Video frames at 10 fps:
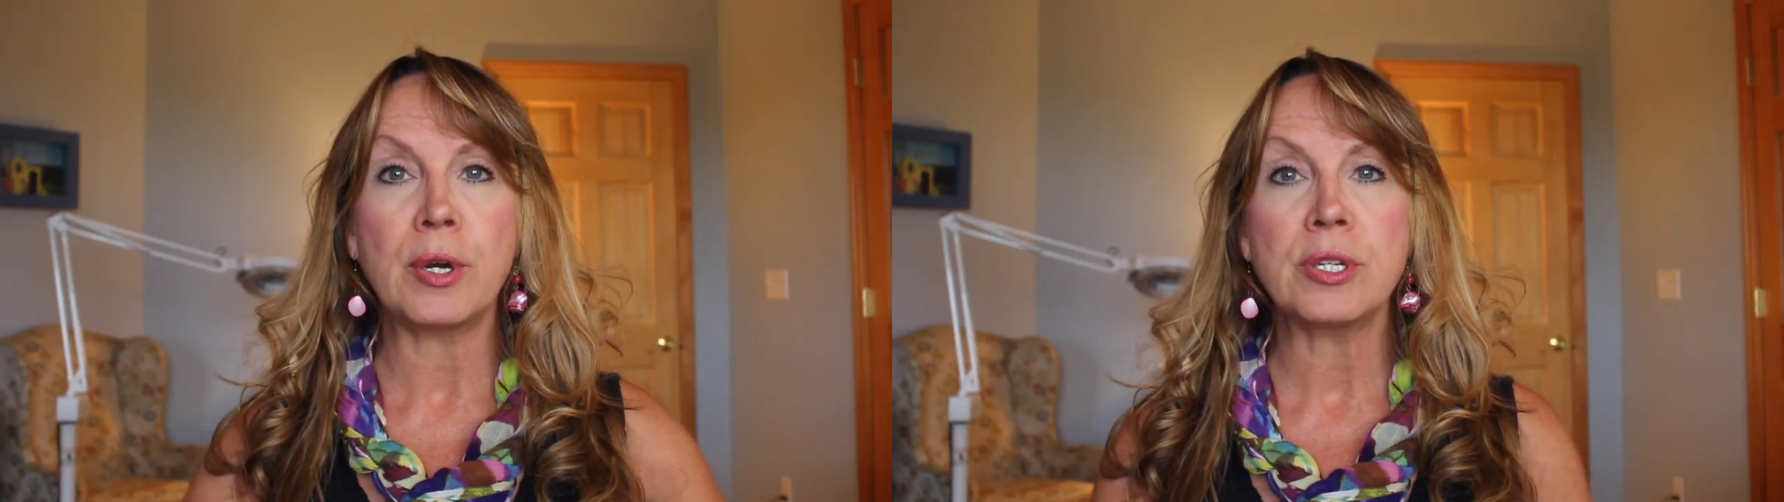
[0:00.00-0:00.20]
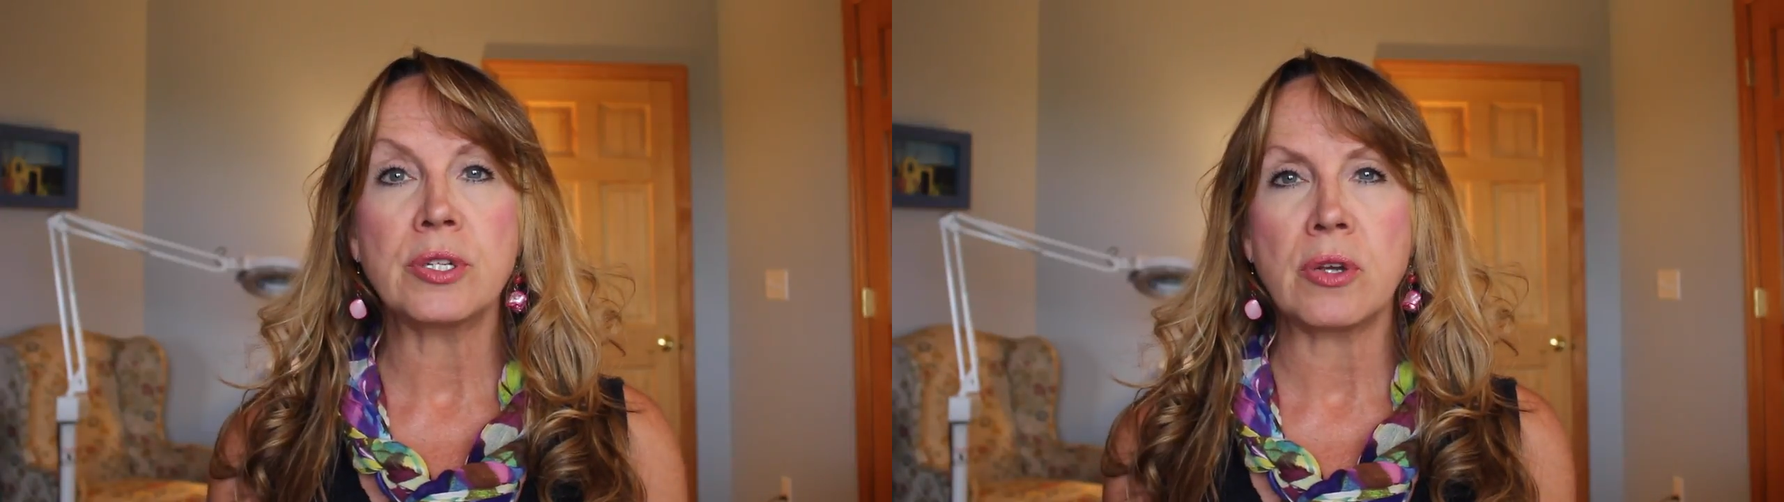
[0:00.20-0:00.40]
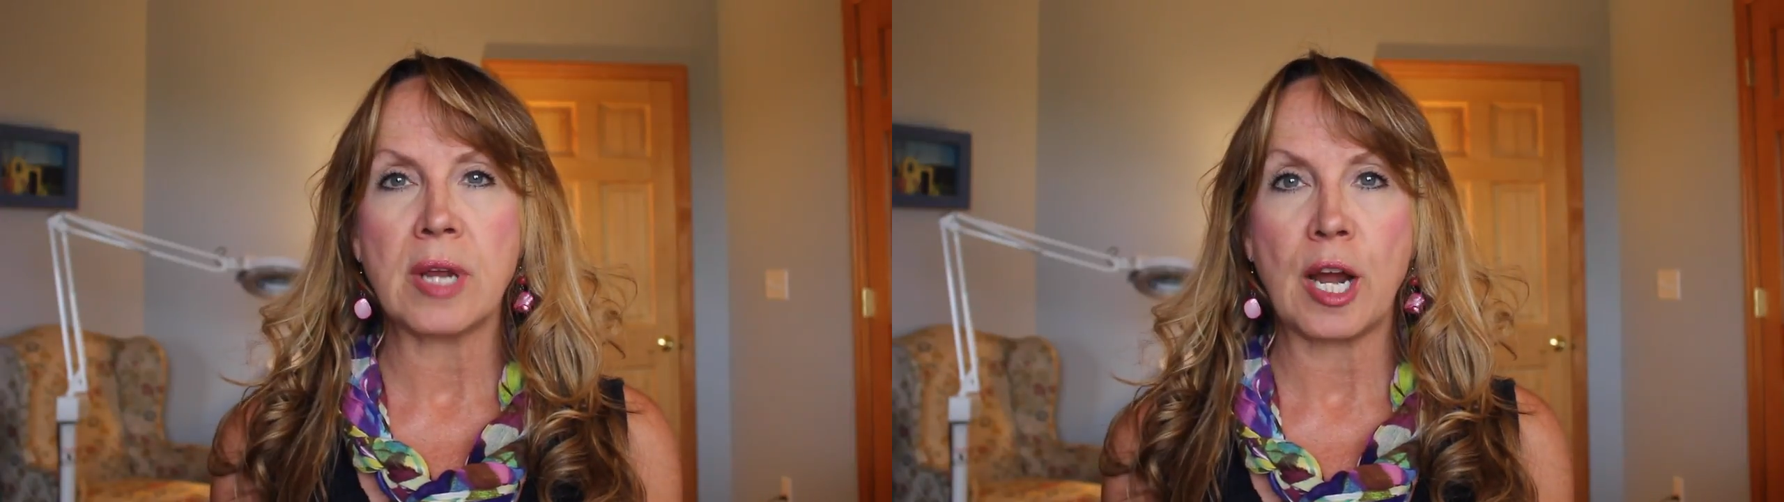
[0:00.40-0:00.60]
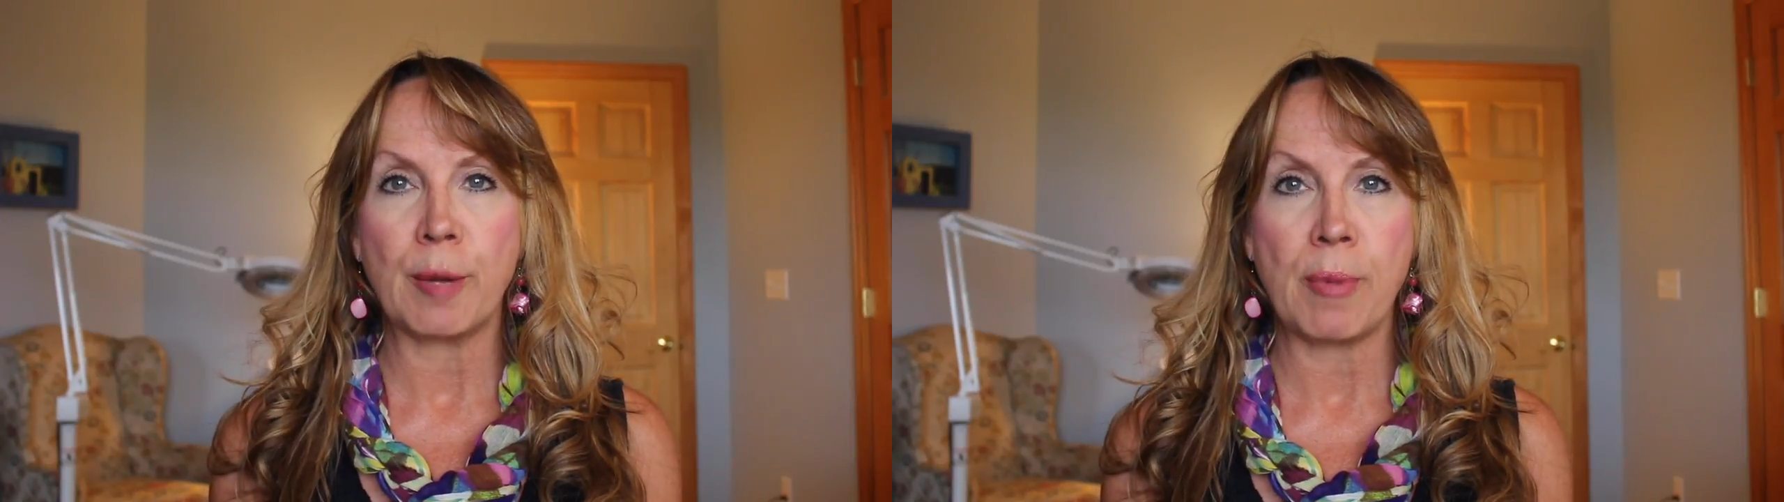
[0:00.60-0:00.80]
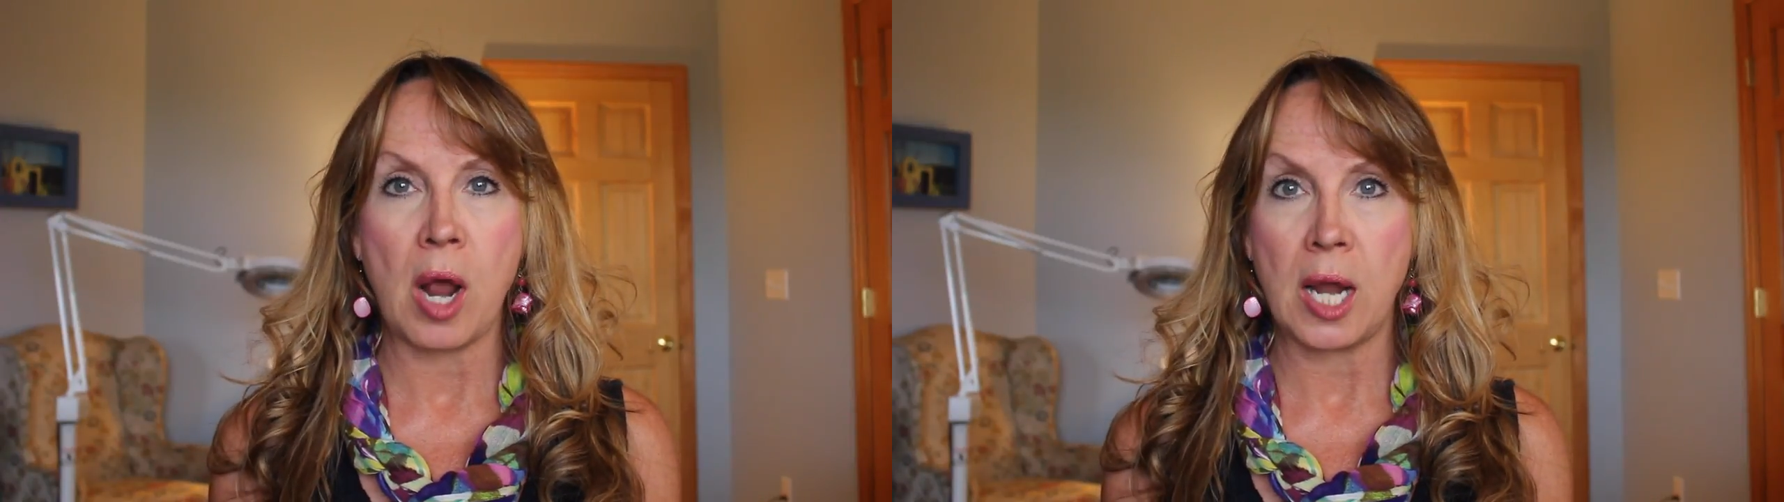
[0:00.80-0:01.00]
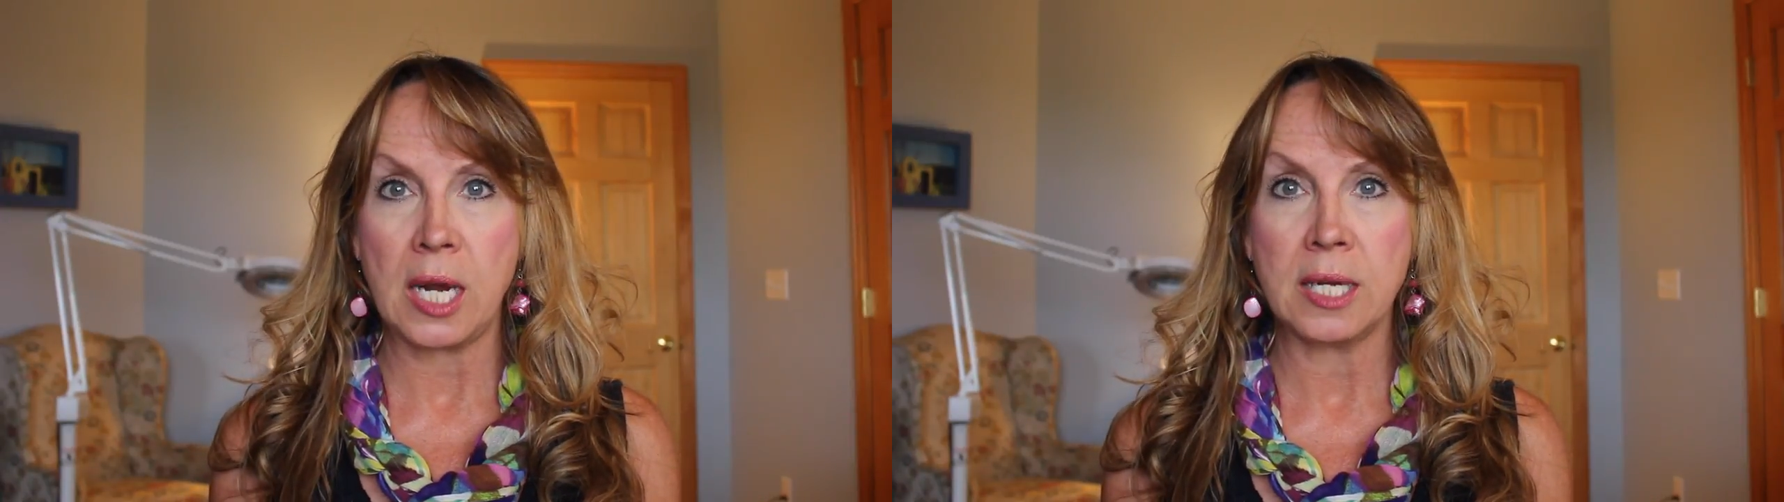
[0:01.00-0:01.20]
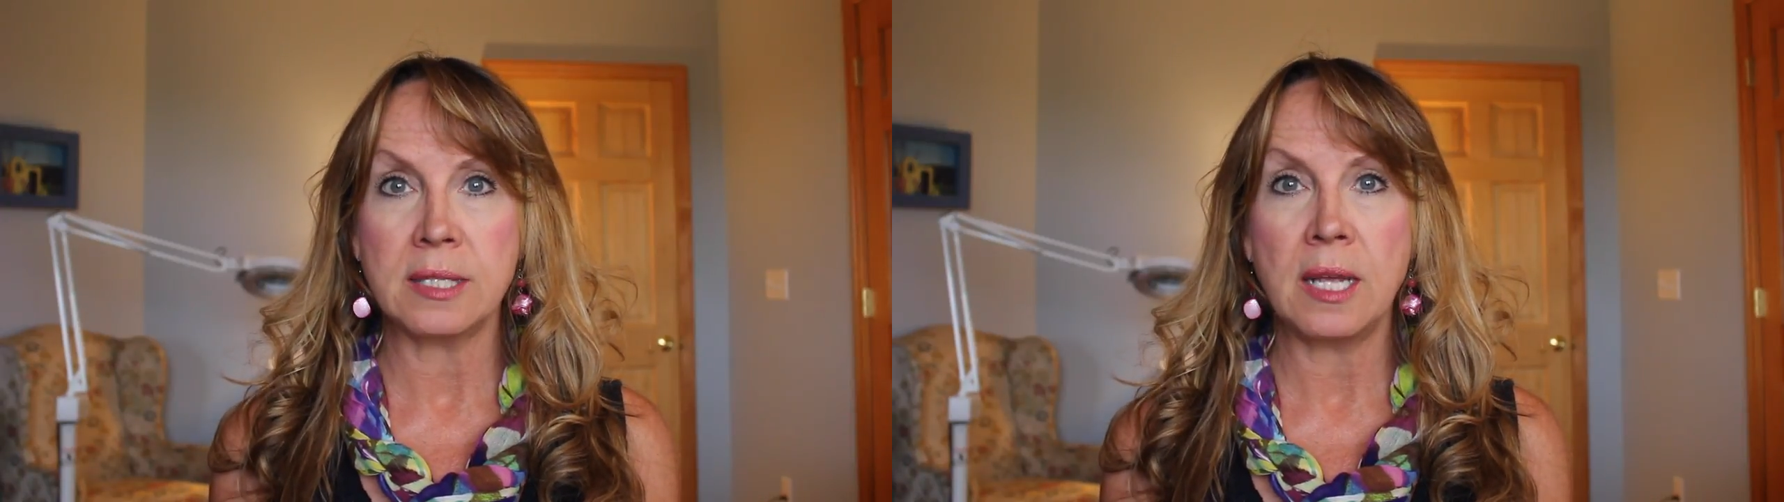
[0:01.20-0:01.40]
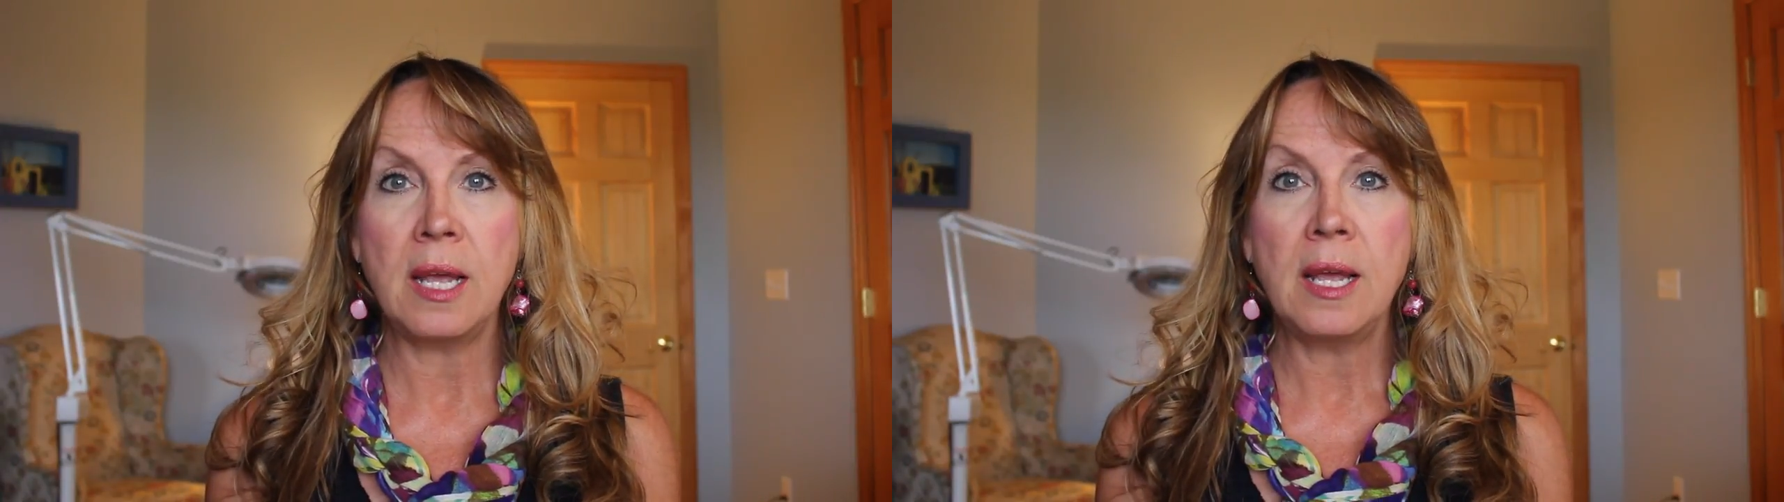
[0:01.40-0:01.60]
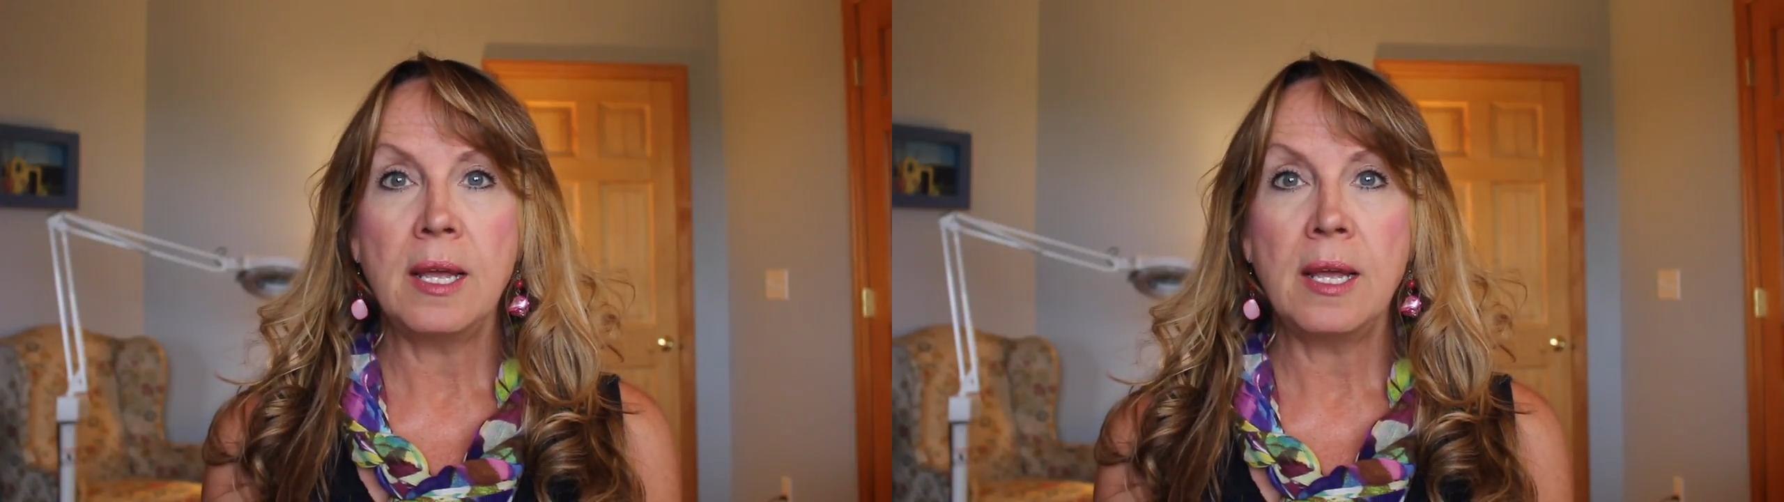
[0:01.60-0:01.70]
personal care products